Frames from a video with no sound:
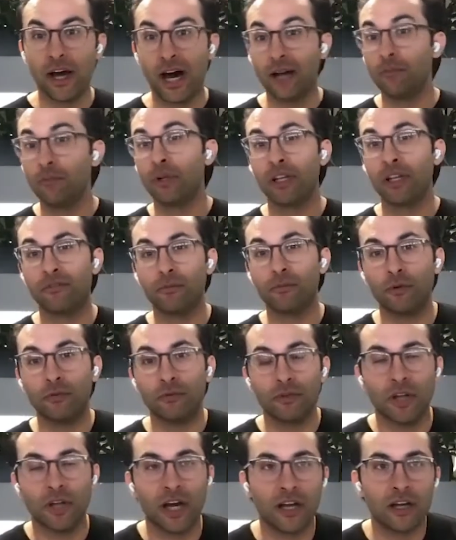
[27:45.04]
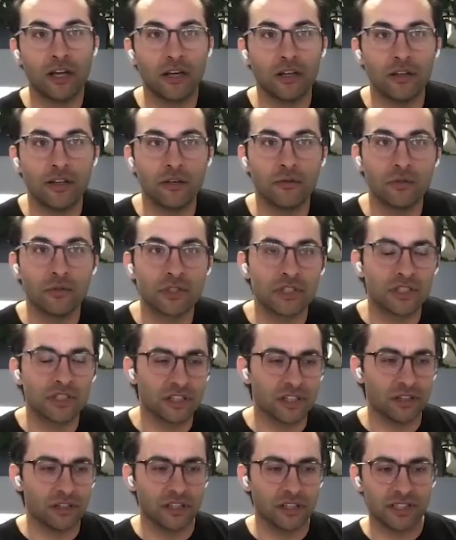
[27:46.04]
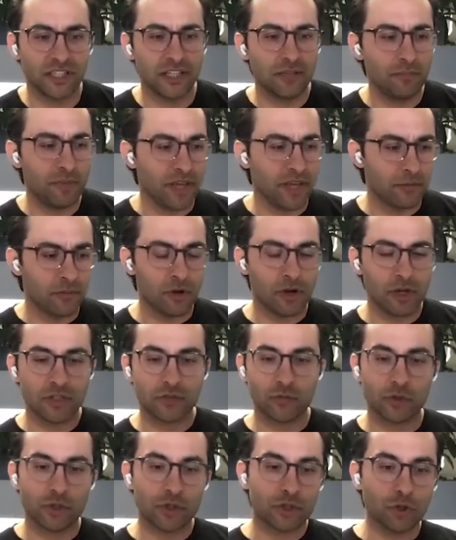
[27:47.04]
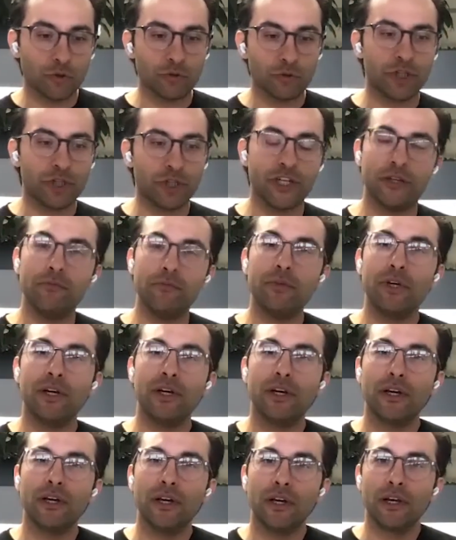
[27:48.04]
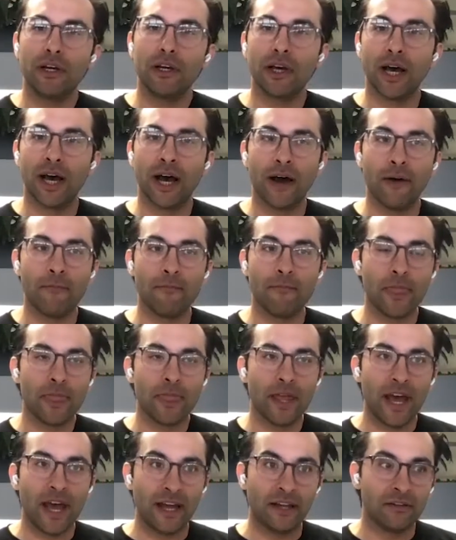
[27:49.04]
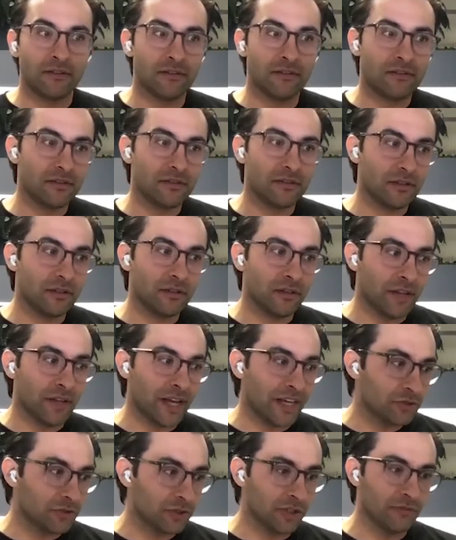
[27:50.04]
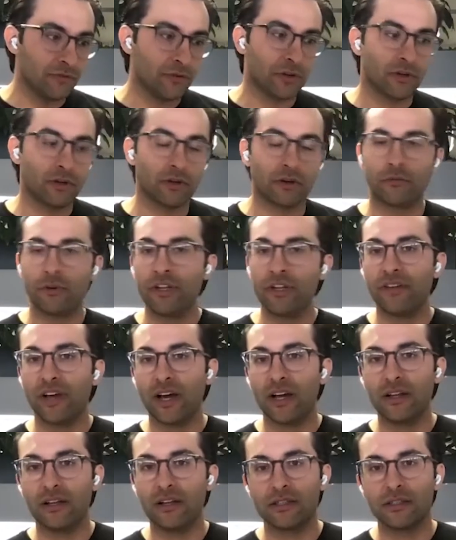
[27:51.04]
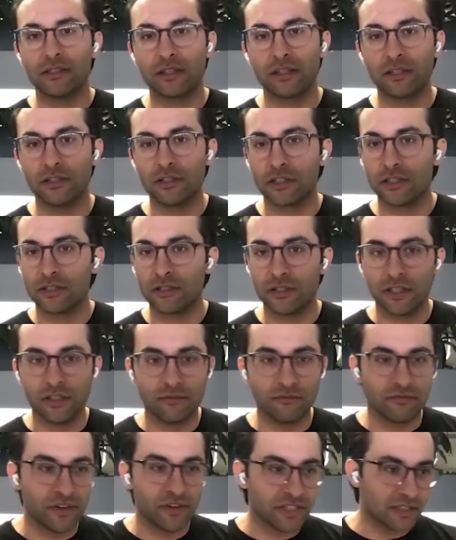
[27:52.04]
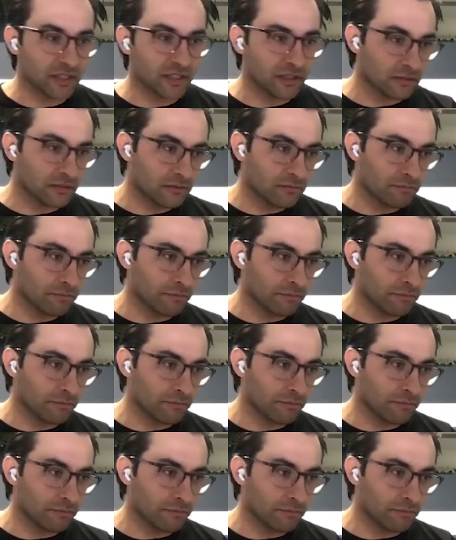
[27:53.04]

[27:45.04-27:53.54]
Unbelievable. Like there was the CPM cost was so cheap. And naturally you've got a lot of retailers that are just investing